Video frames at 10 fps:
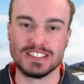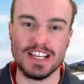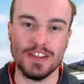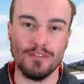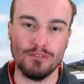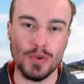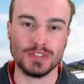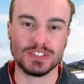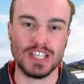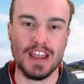see in the
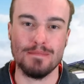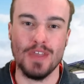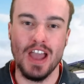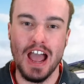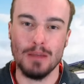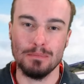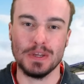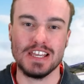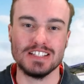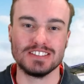first game up
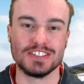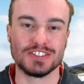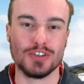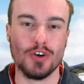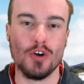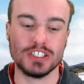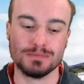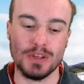against the Scottish,